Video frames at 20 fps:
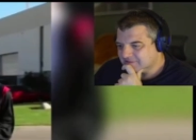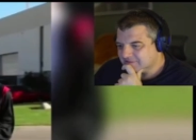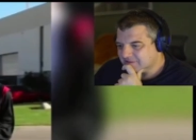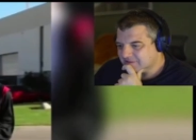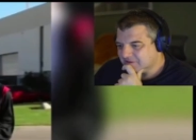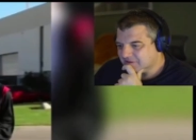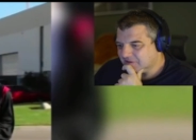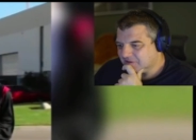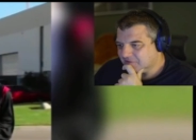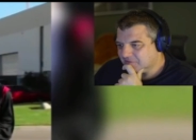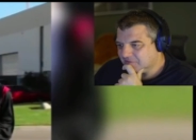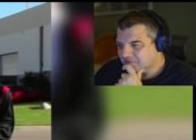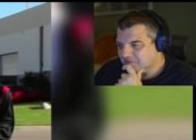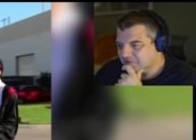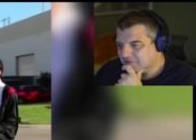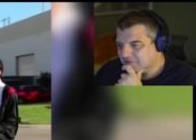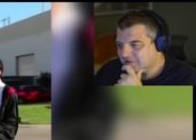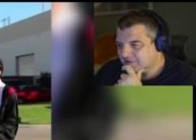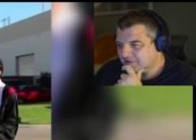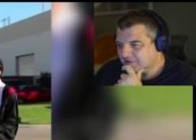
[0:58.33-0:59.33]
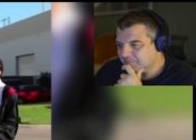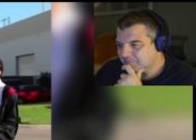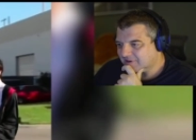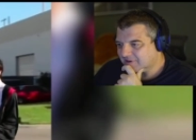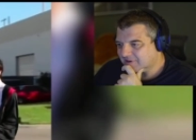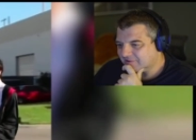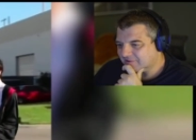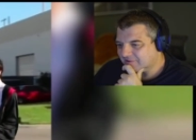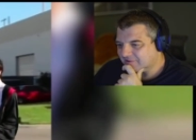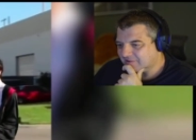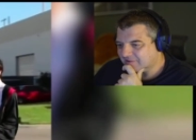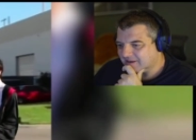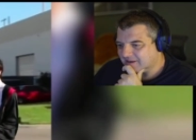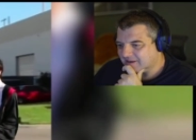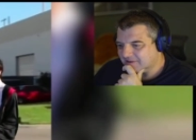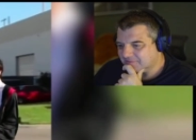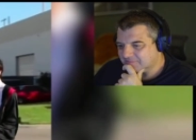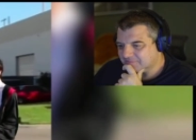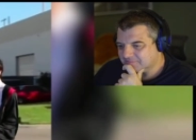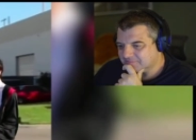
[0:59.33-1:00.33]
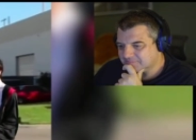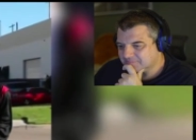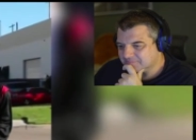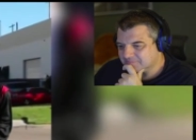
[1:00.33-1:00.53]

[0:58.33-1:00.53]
So the clip starts out.